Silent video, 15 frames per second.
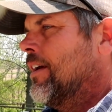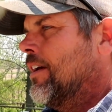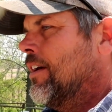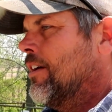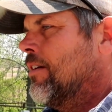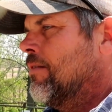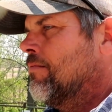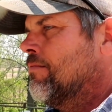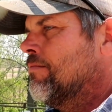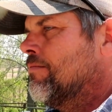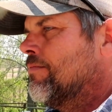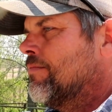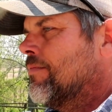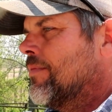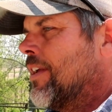
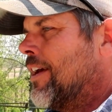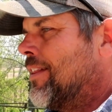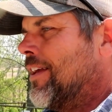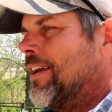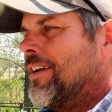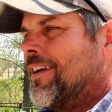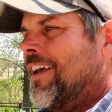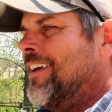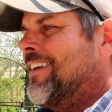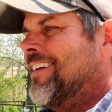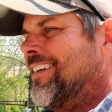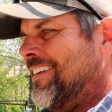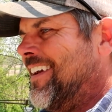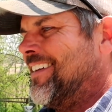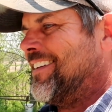I think
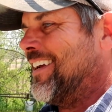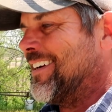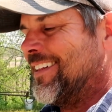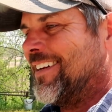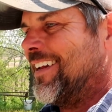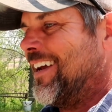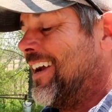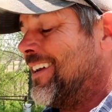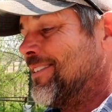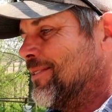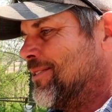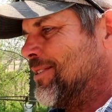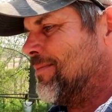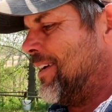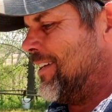at the end of the day, I
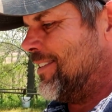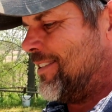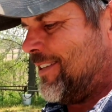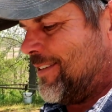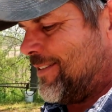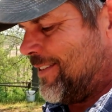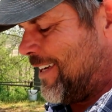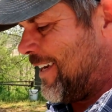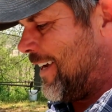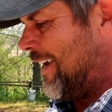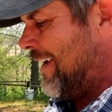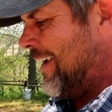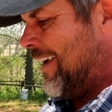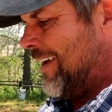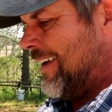told somebody this the other day,